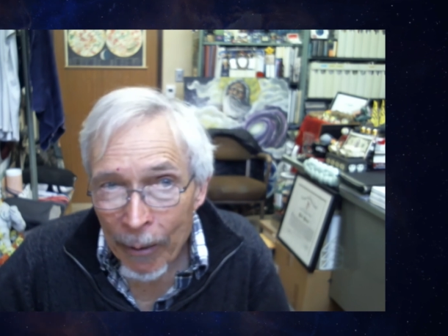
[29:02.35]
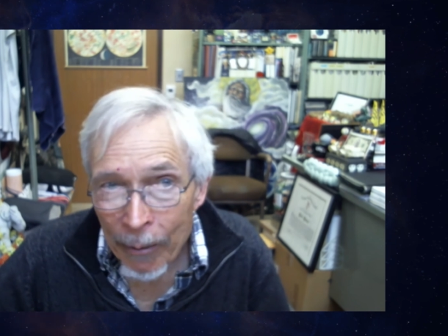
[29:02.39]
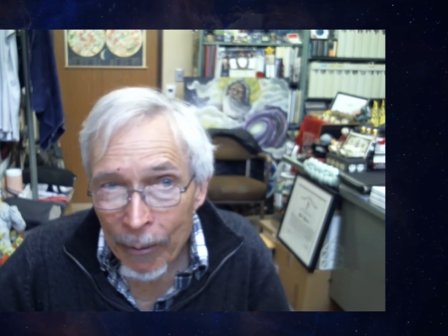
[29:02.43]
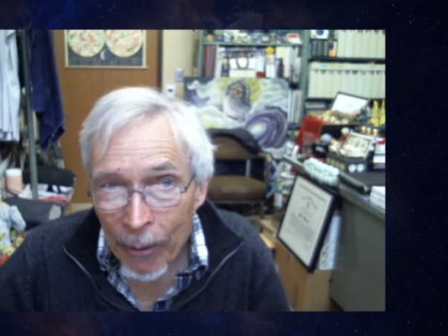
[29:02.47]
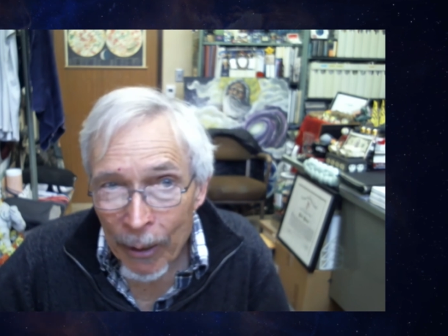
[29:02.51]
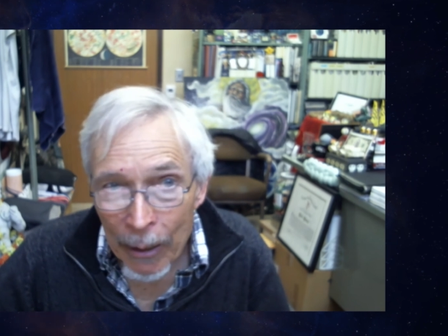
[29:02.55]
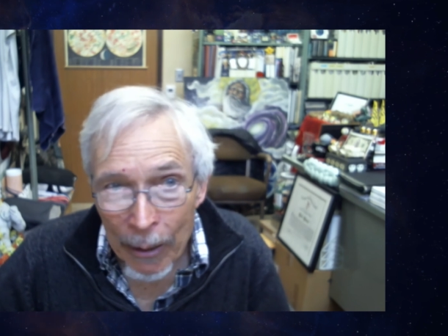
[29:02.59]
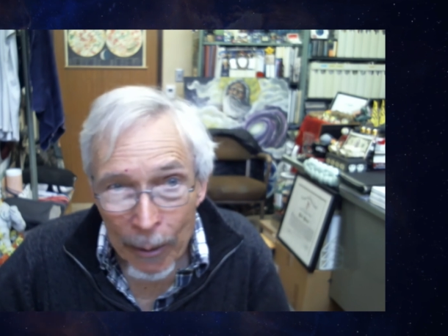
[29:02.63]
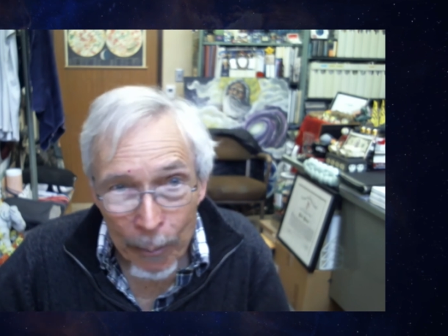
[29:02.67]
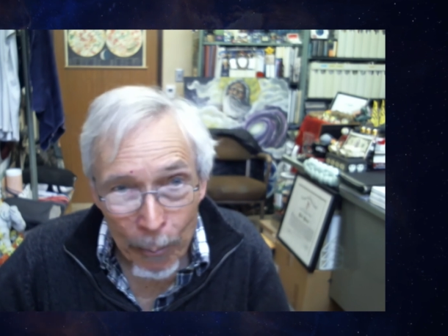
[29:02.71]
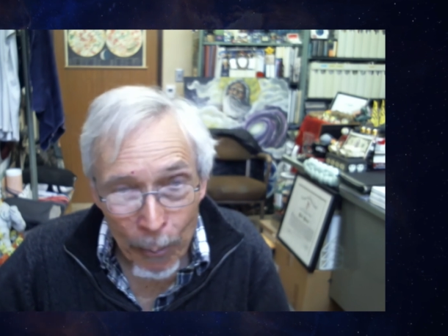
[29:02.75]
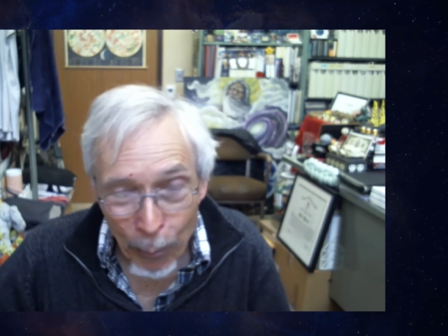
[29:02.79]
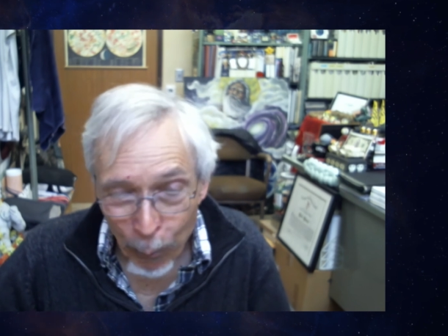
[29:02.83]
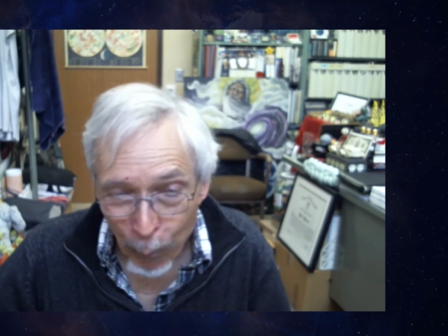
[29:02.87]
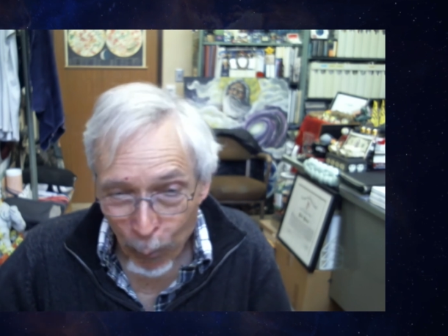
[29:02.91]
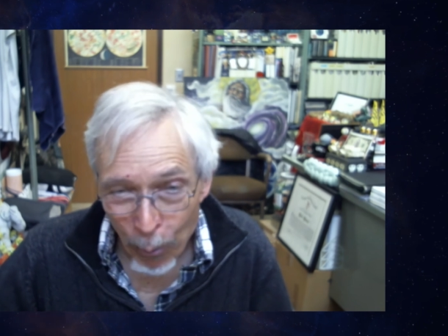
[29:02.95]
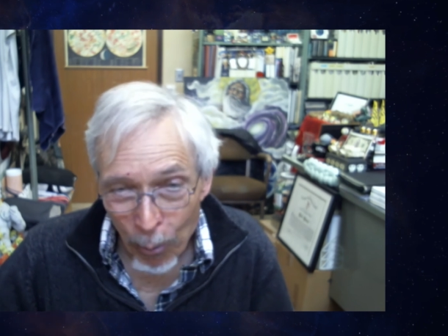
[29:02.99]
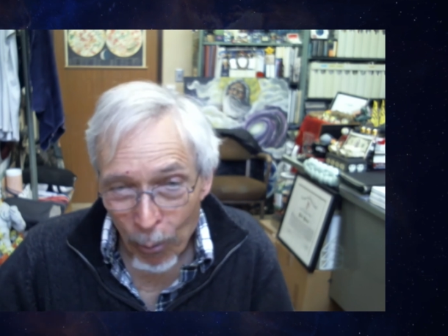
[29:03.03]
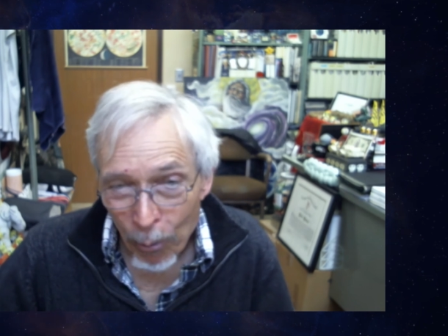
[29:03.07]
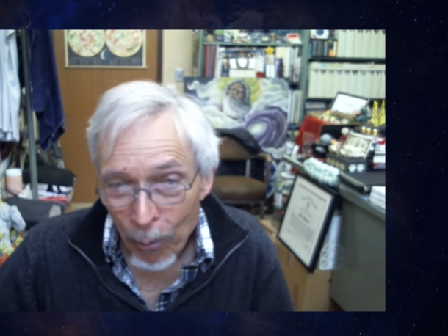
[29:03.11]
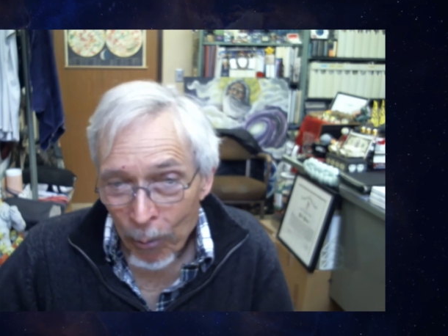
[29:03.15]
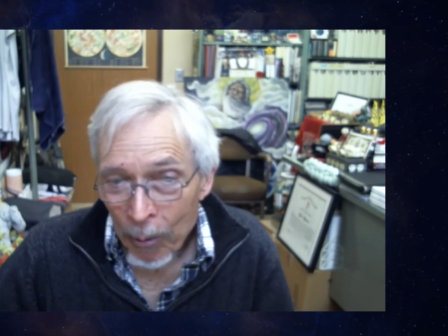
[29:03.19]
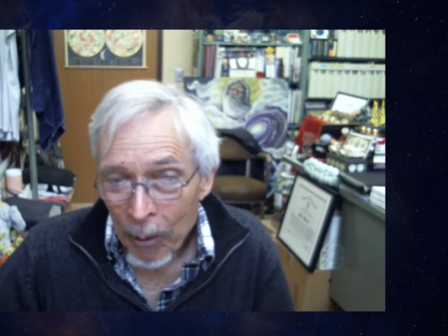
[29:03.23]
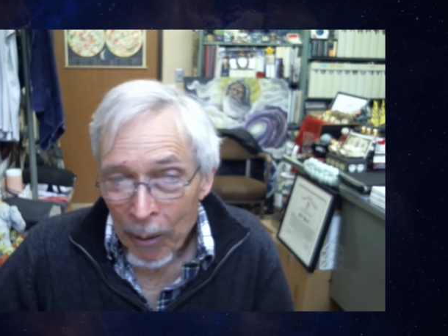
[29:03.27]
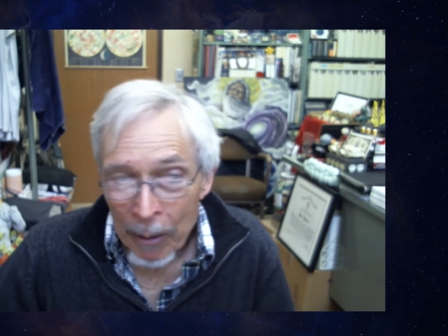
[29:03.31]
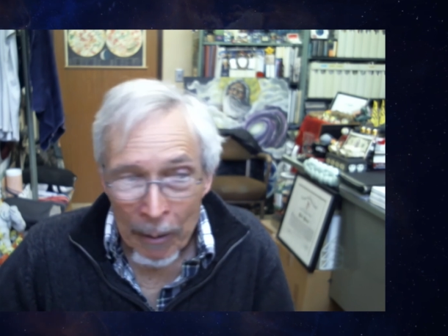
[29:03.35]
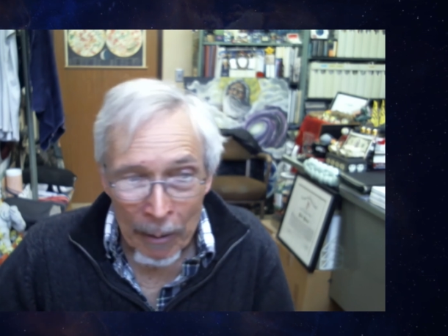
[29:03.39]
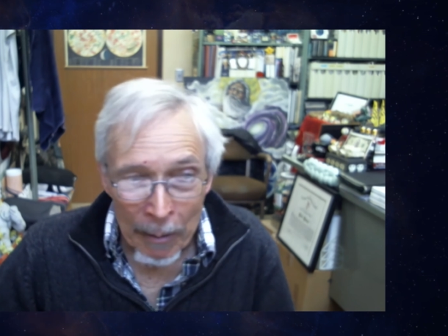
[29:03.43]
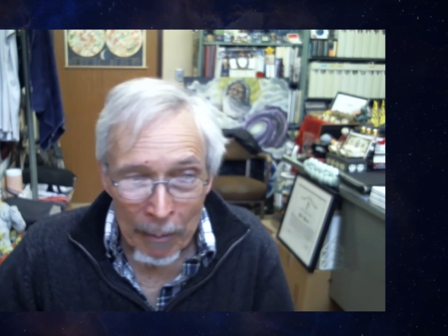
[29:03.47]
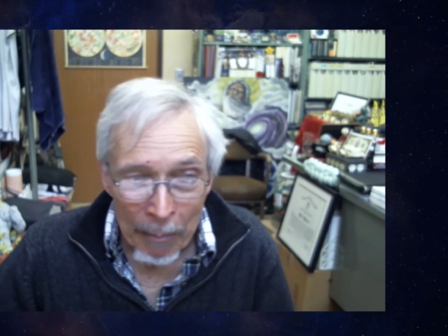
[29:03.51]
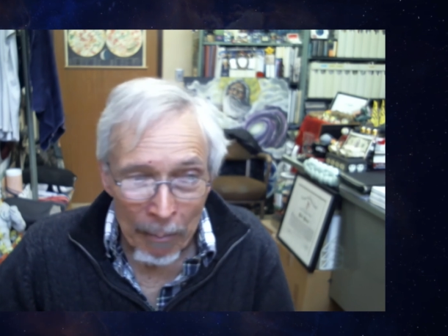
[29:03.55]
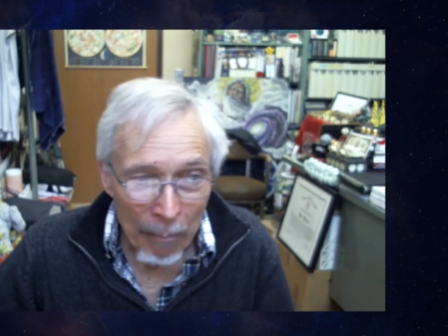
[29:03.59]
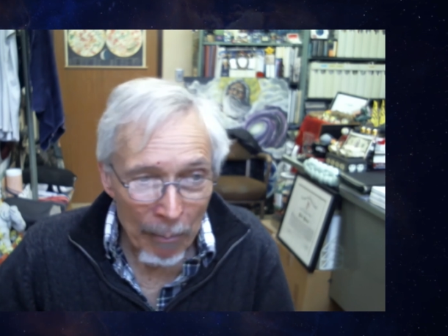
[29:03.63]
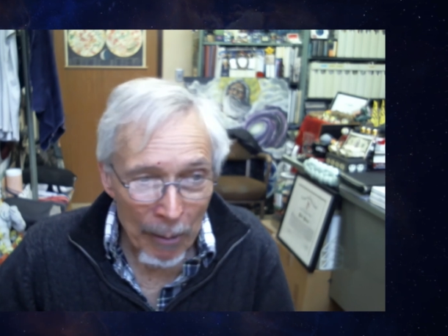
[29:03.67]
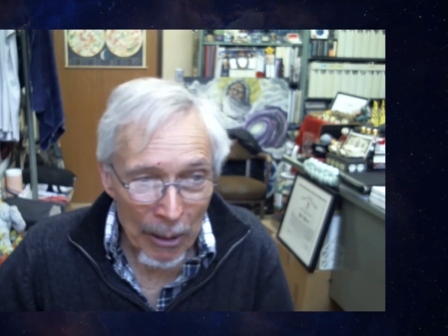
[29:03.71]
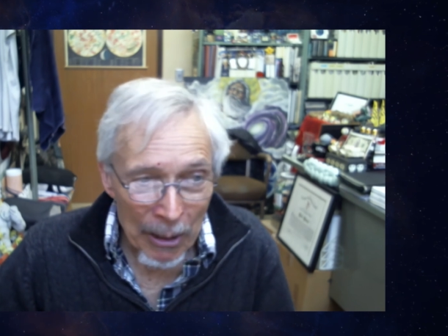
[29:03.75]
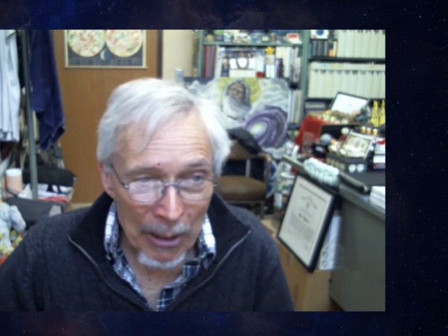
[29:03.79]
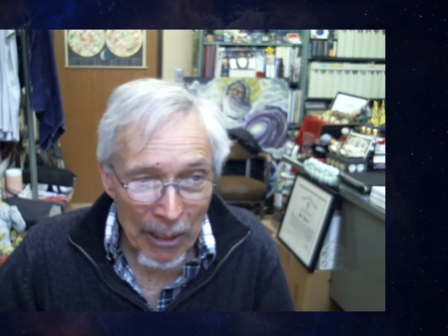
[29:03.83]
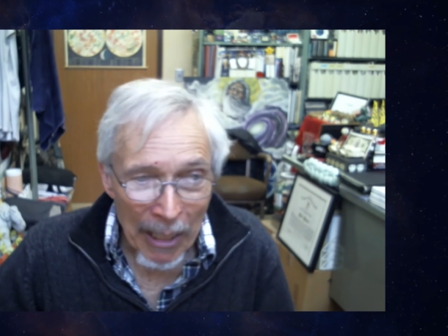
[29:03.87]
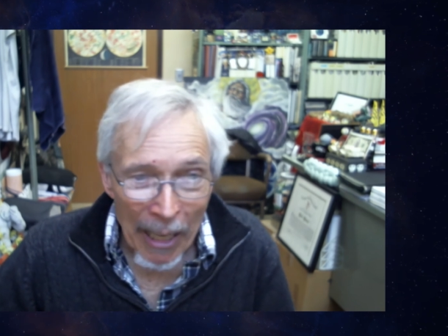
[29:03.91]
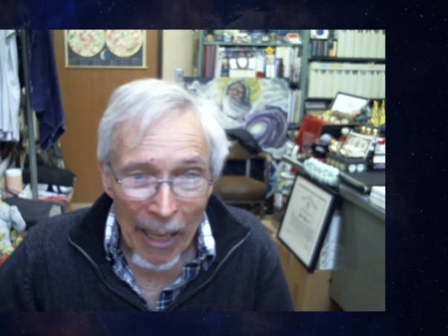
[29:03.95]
really before much